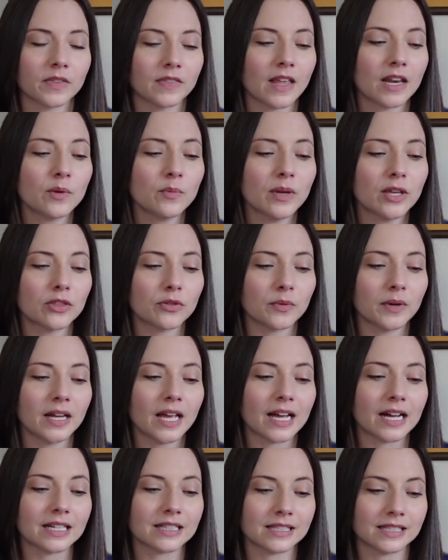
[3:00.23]
Then in week 3,
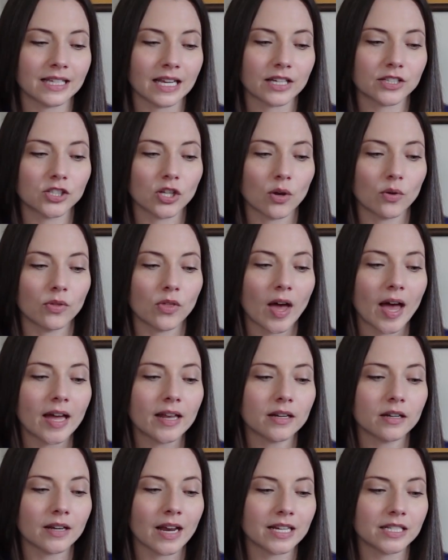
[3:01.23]
I got sick. So
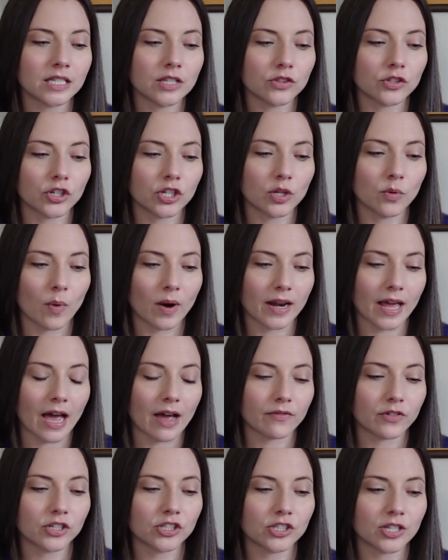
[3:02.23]
that 1931
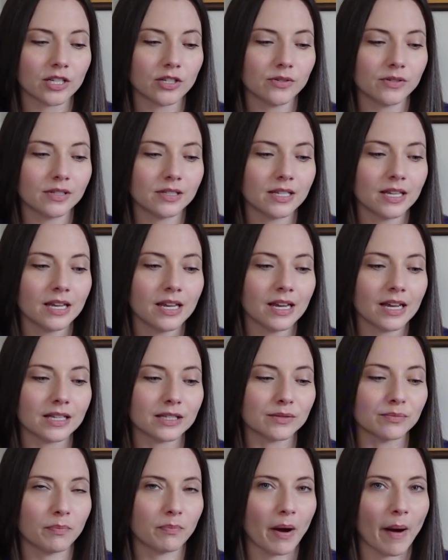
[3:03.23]
average that you see
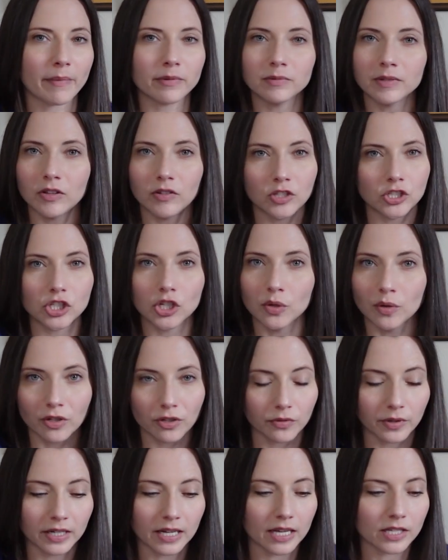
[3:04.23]
is probably only 2 or
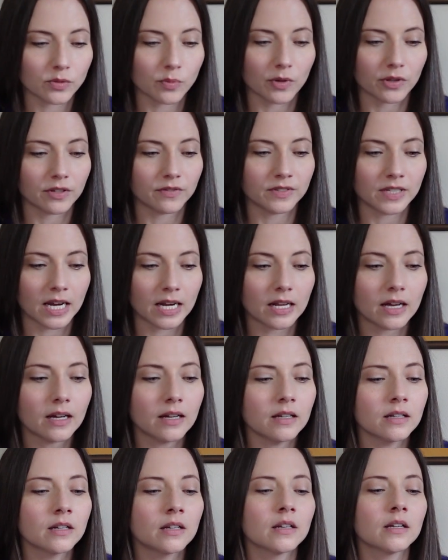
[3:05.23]
3 days worth of
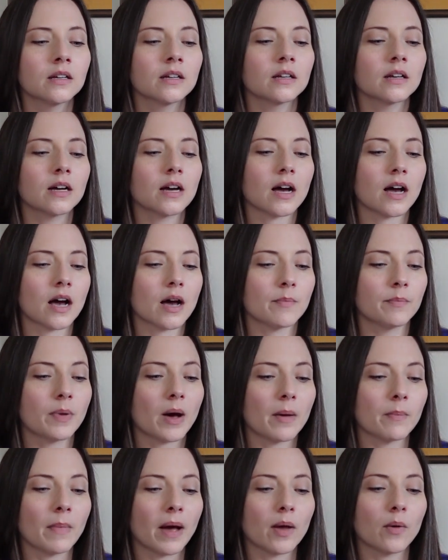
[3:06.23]
data.
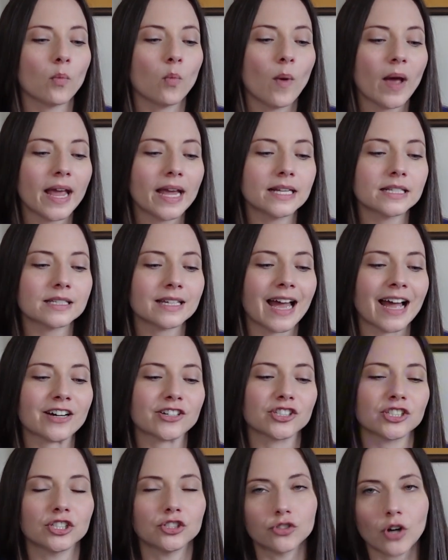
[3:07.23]
But my weight
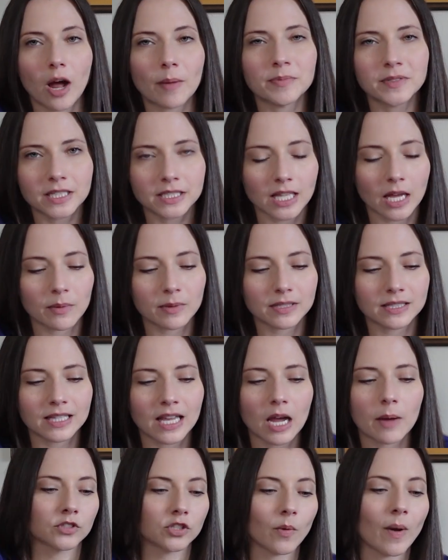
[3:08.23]
actually dropped because I was
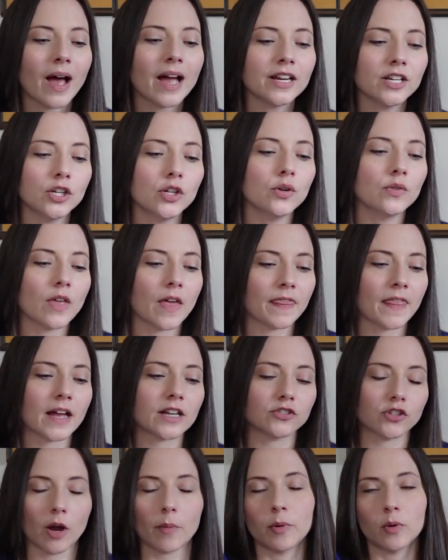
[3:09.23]
sick. So I knew that
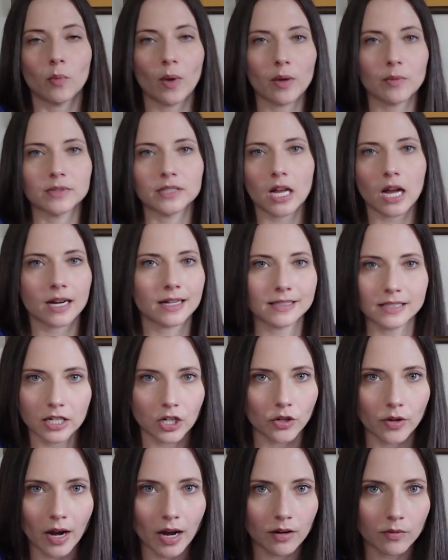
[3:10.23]
that drop in weight was not gonna
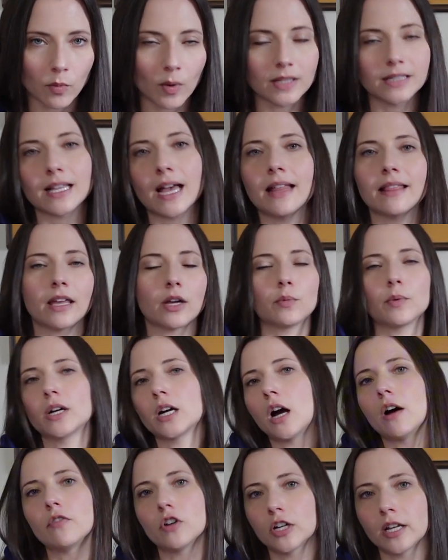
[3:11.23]
stick around once I
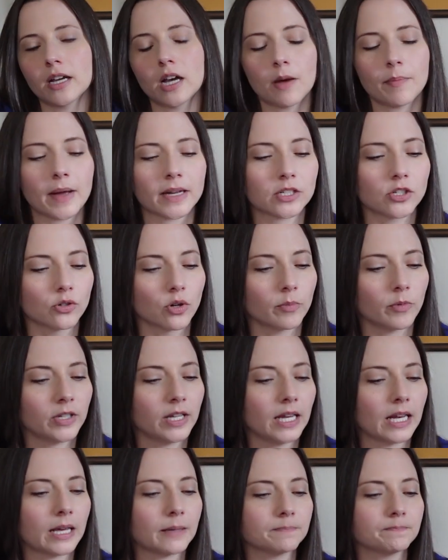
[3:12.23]
recovered and got back to normal
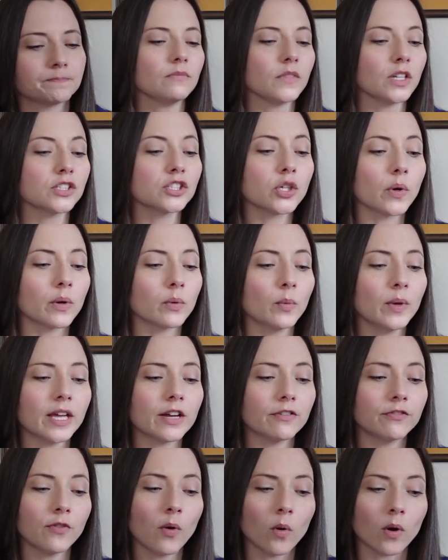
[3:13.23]
eating. So in
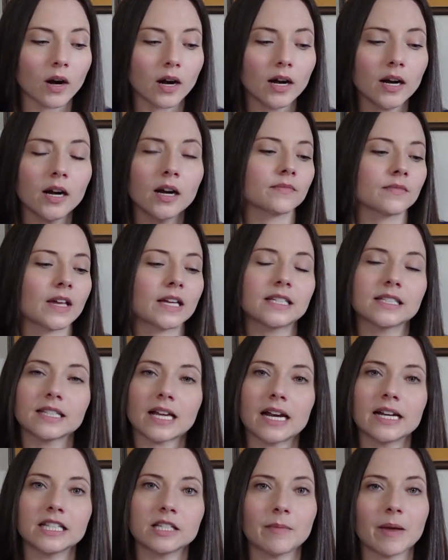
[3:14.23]
week 4, I
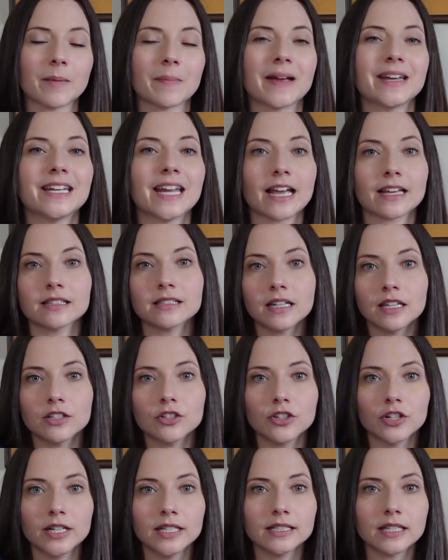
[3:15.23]
decided to make my next
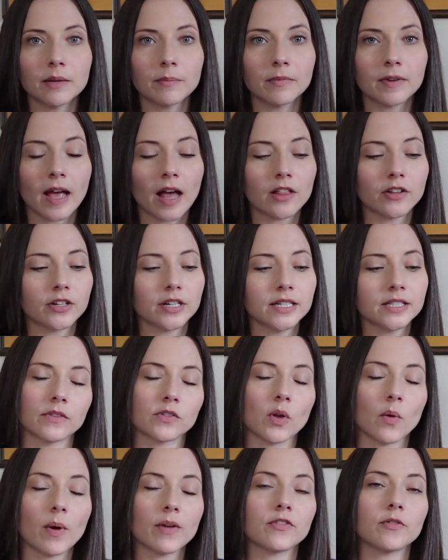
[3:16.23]
increase in calories.
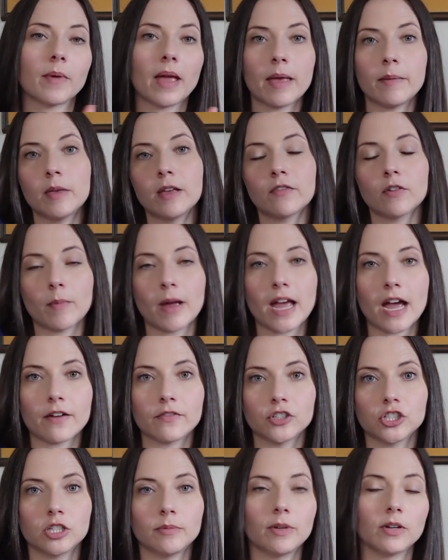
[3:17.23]
So I went from aiming for my
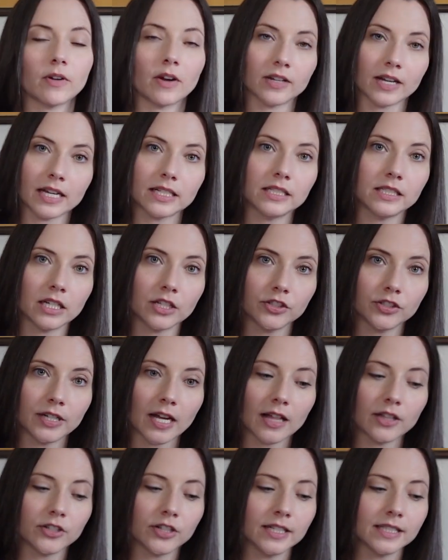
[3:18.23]
average to be around 1,900
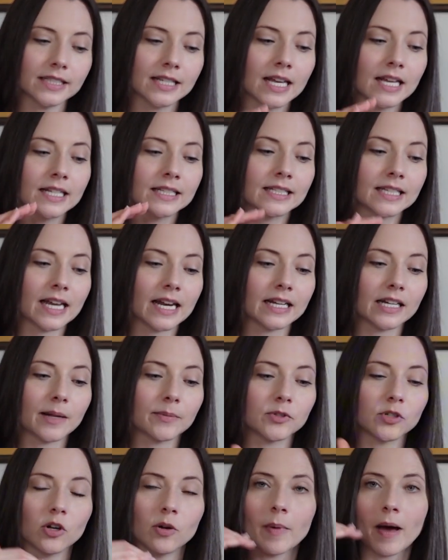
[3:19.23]
calories to get it
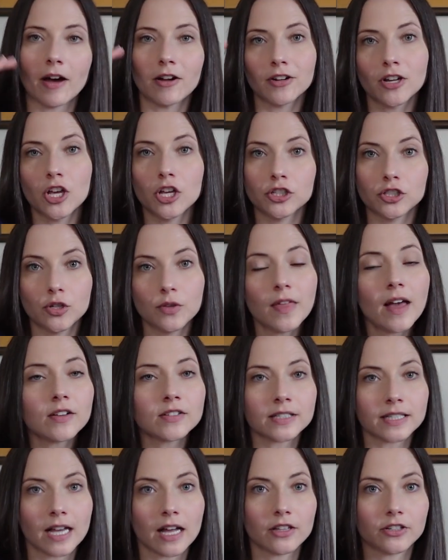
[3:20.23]
up to about
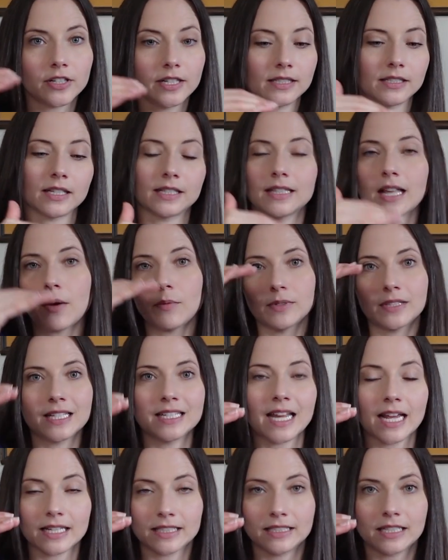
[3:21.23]
2,000 calories because that was the
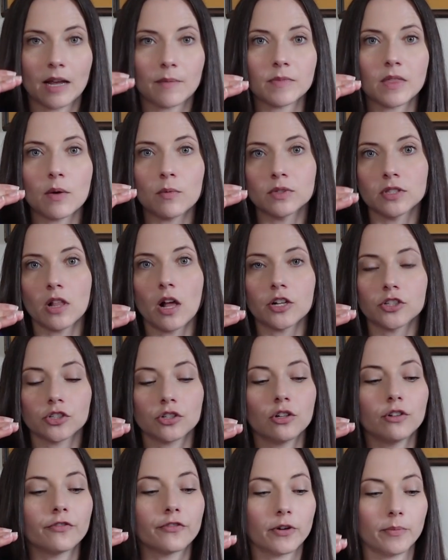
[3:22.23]
next step that was
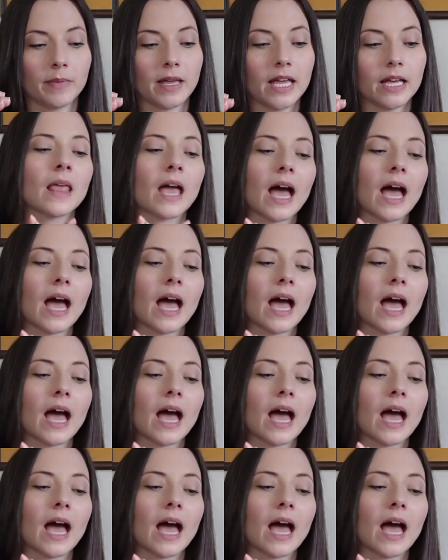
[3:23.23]
logical for me.